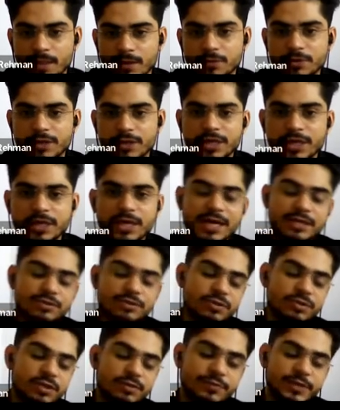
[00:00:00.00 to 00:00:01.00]
Okay,
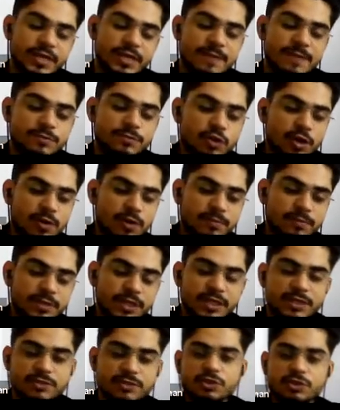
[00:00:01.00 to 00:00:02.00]
actually we have solved
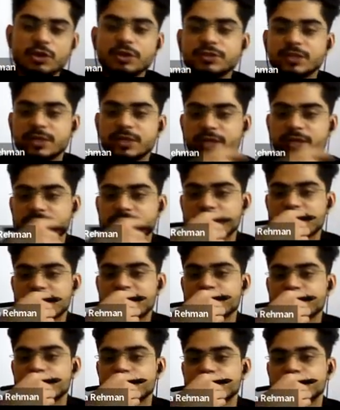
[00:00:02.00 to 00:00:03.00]
the short circuit
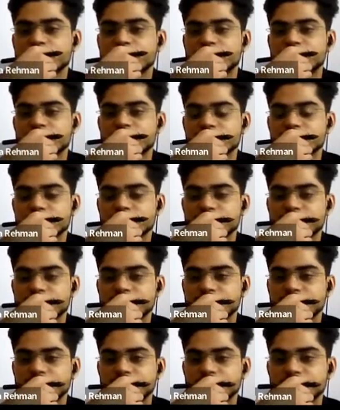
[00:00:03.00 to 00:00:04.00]
type of questions
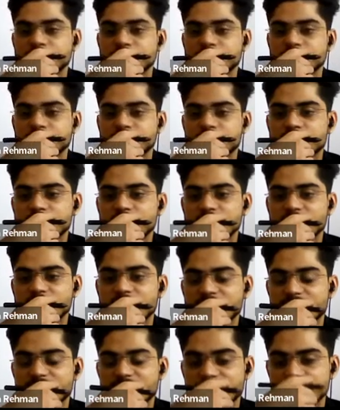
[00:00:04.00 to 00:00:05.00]
in the
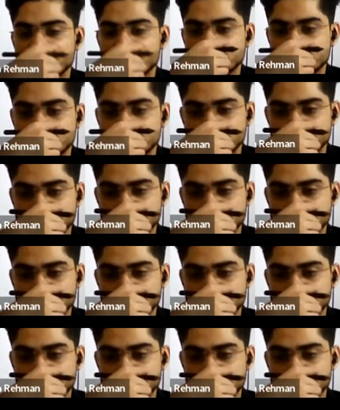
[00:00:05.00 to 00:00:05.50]
resistance.